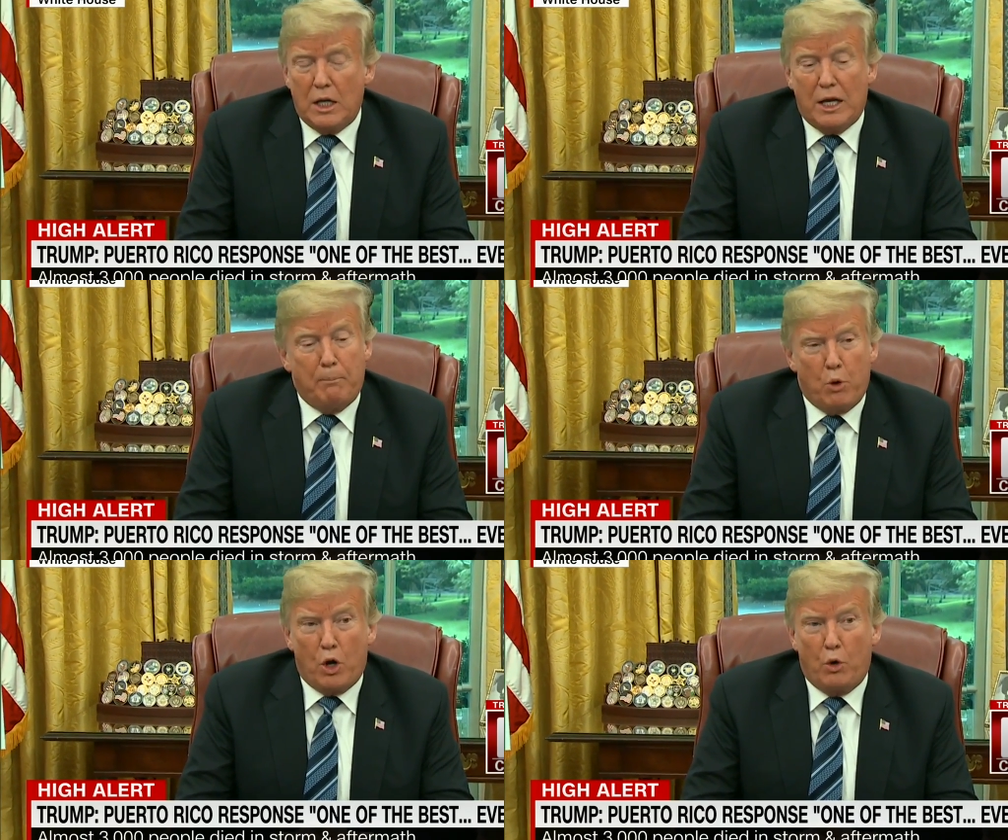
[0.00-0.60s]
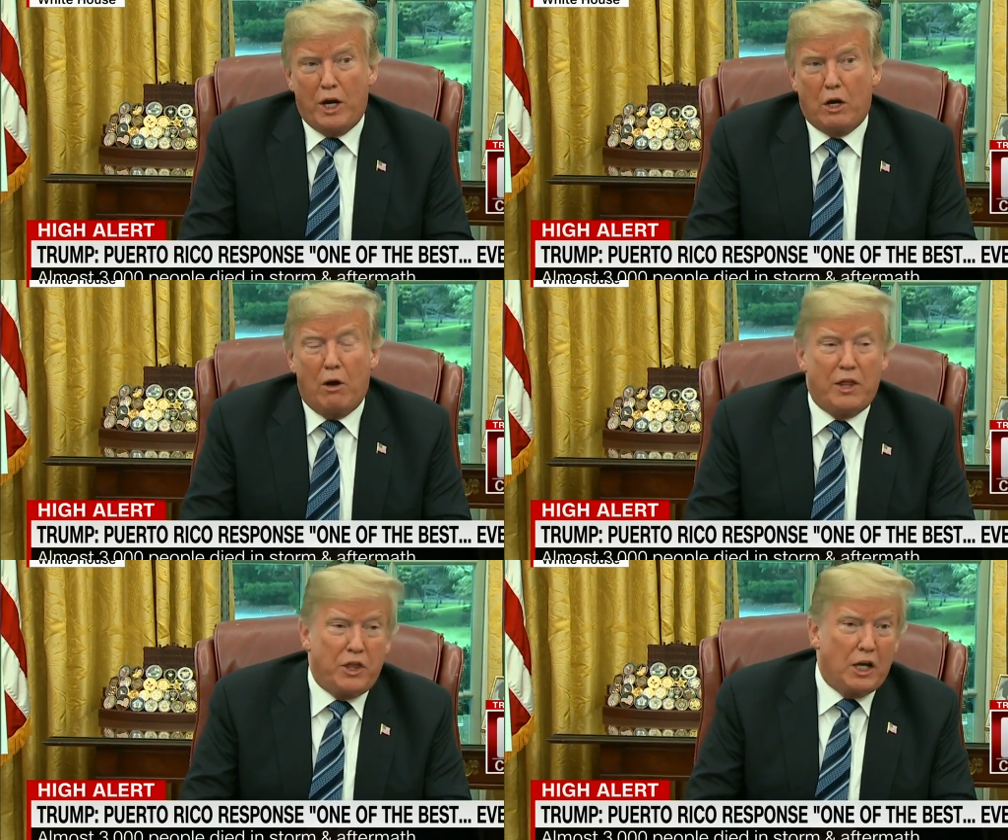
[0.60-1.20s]
in Puerto Rico,
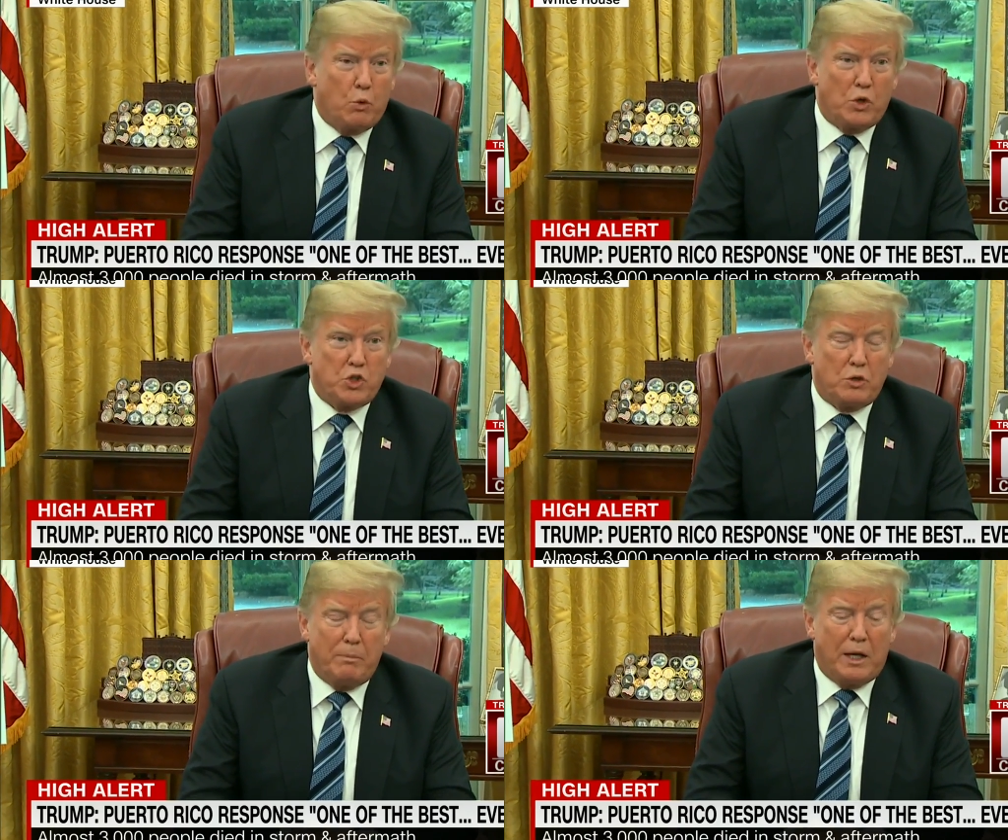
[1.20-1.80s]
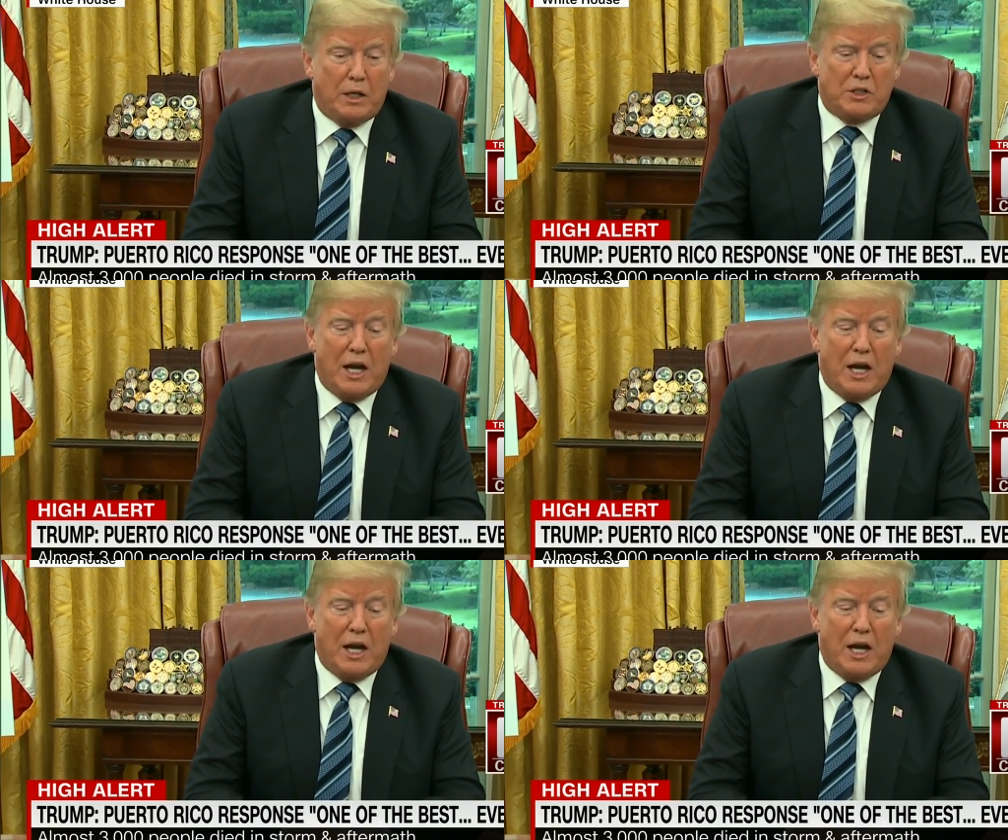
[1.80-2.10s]
I think was tremendous.